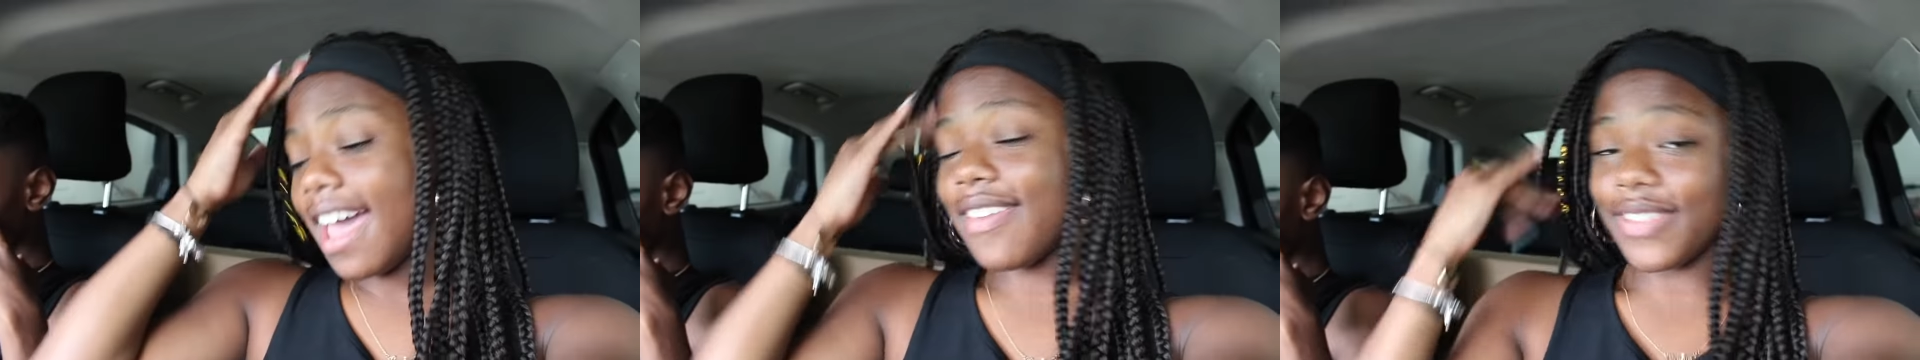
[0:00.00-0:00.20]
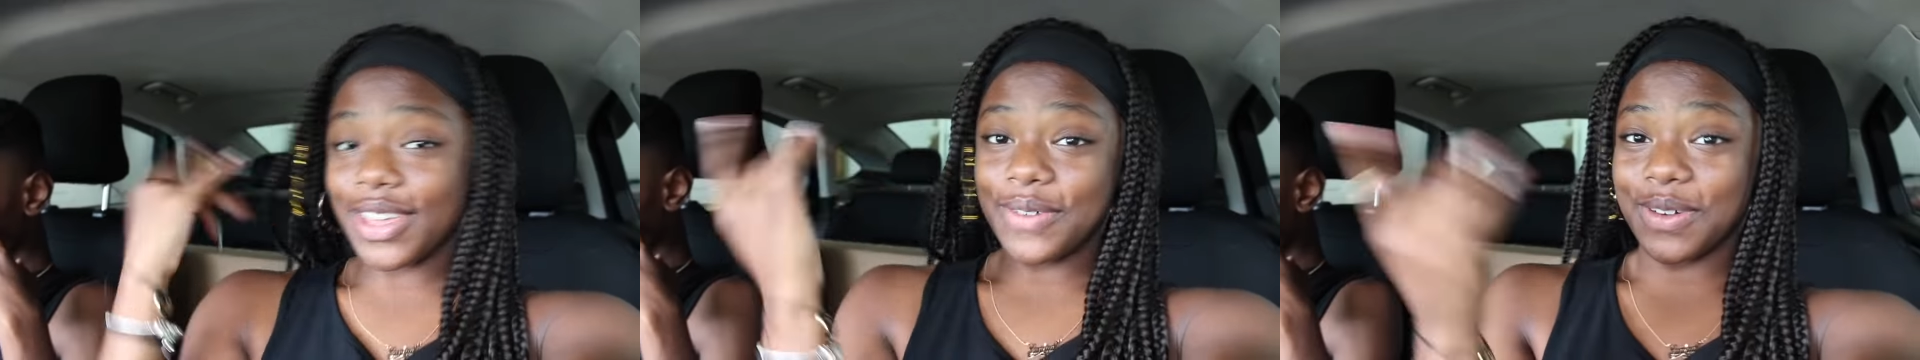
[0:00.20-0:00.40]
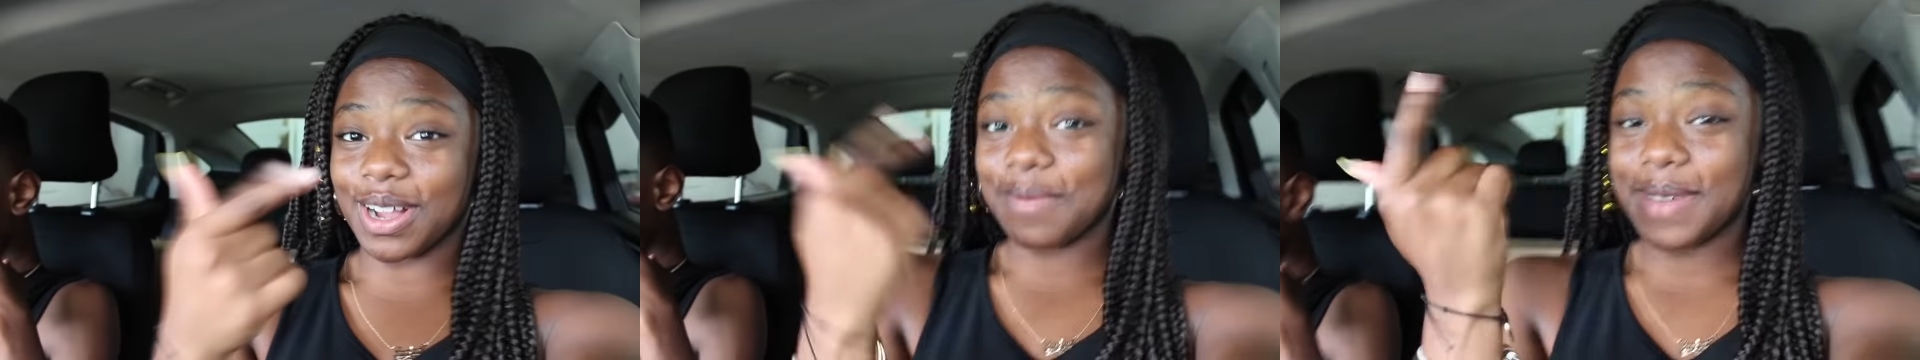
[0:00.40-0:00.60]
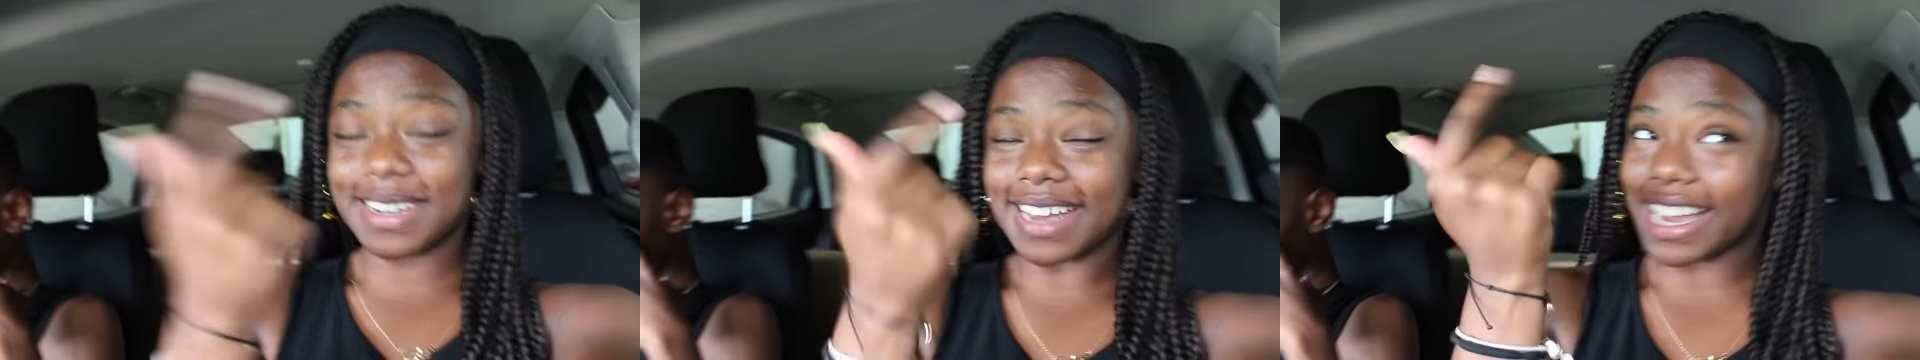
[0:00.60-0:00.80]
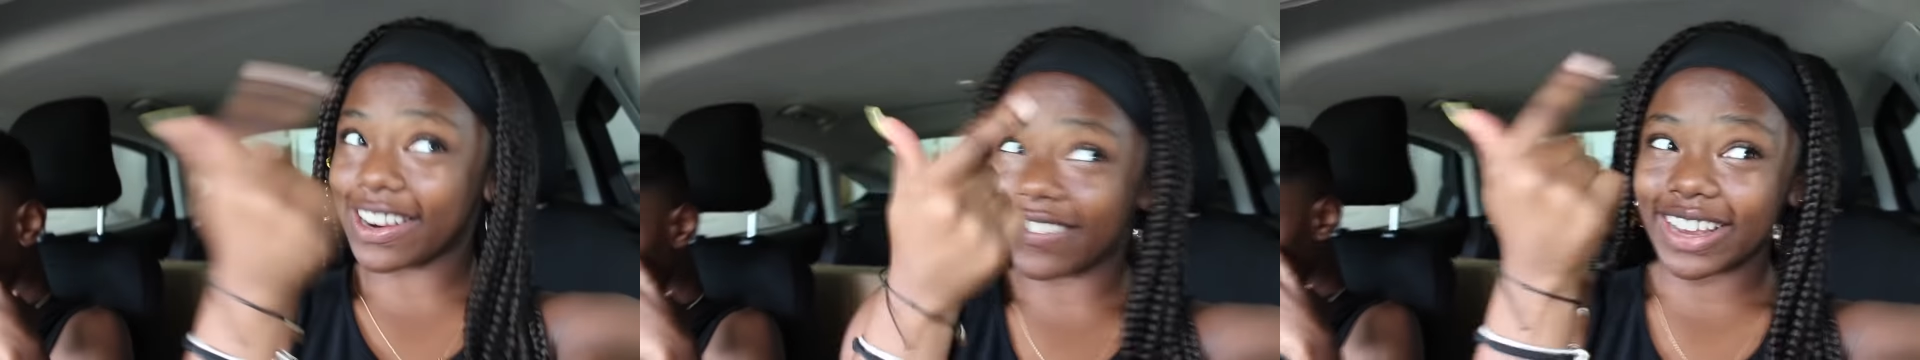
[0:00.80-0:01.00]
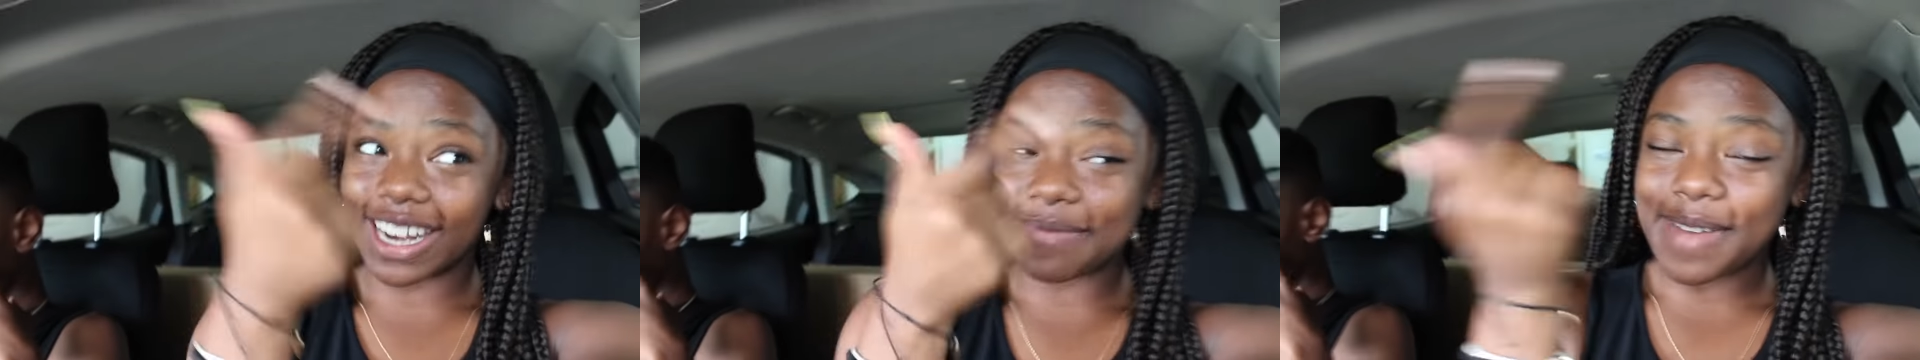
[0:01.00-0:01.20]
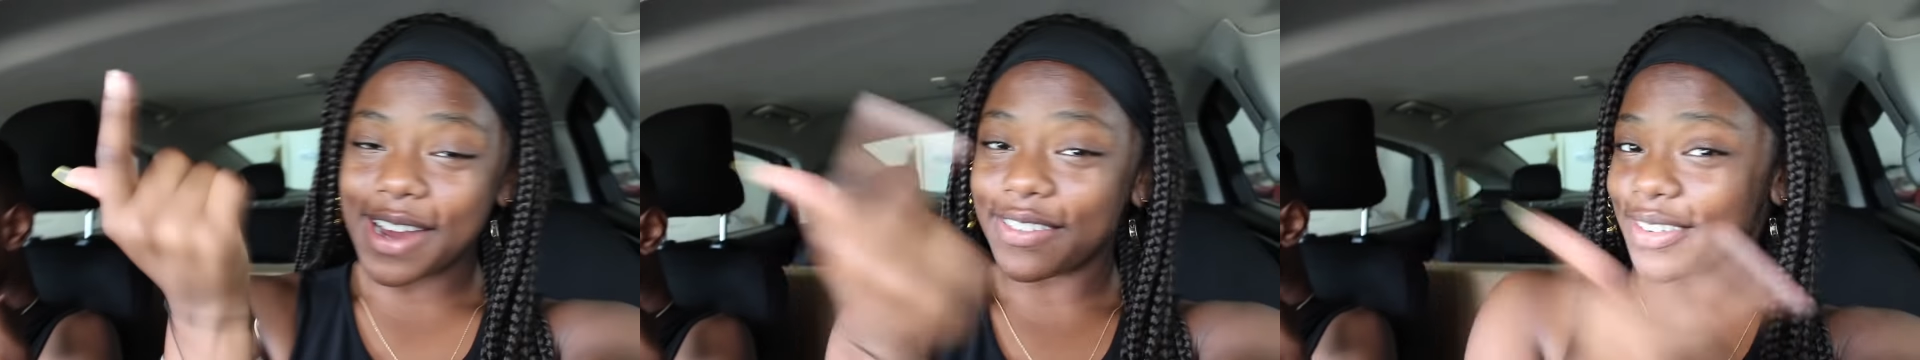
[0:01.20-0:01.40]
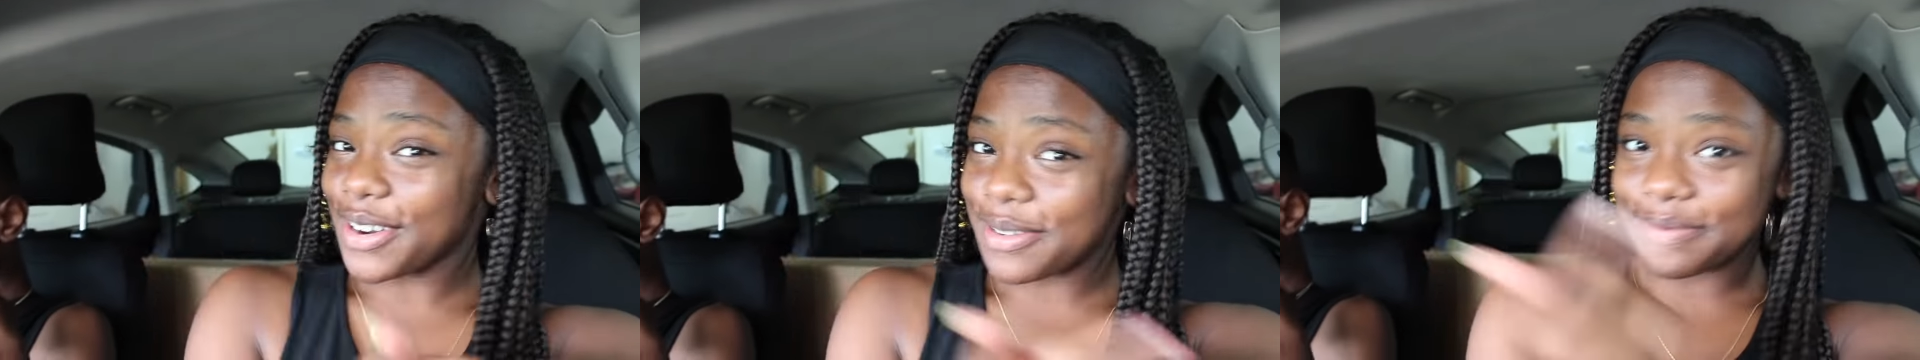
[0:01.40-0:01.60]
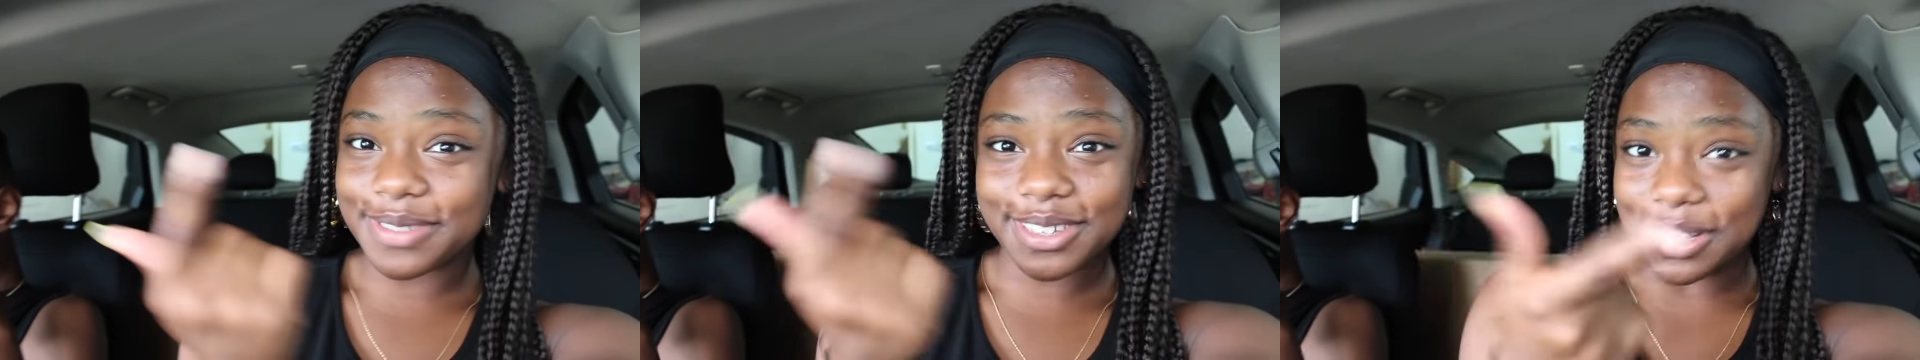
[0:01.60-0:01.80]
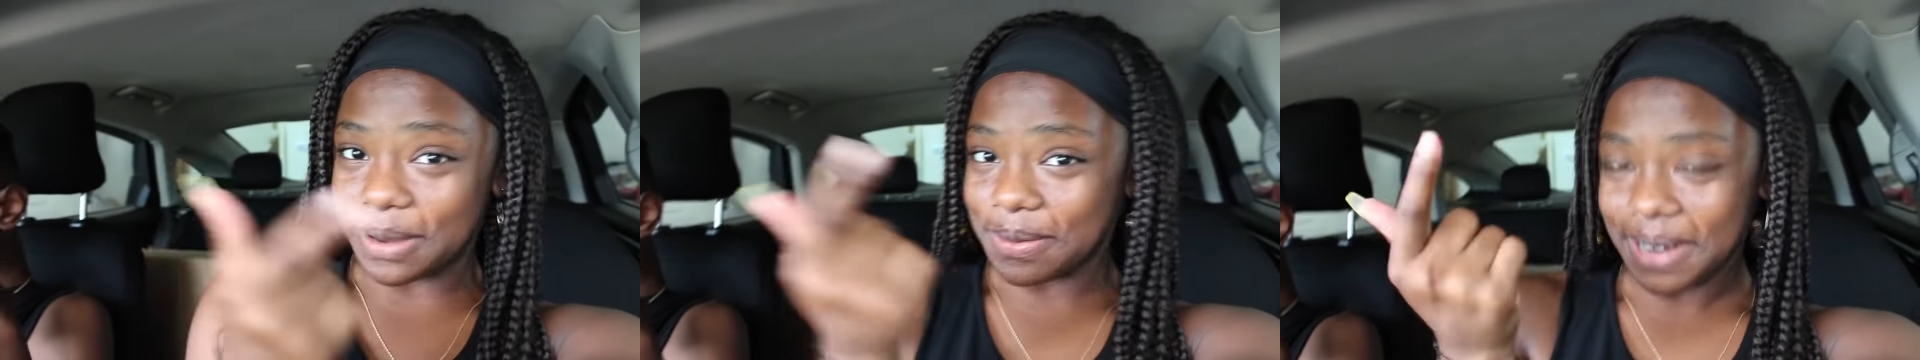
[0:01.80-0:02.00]
And then we're going to be decorating my room
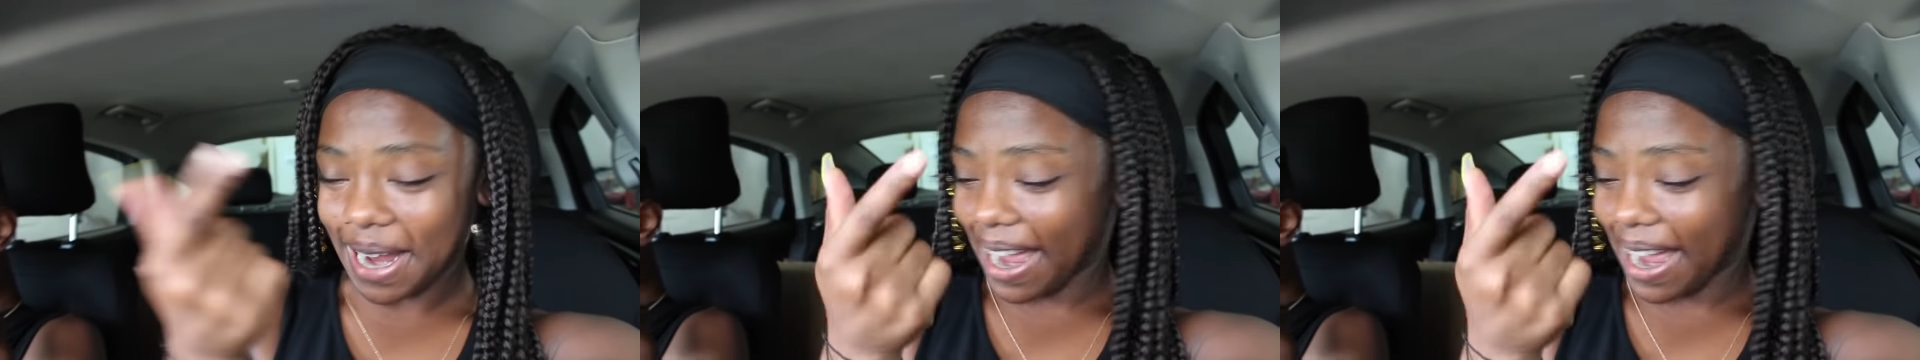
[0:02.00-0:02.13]
soon,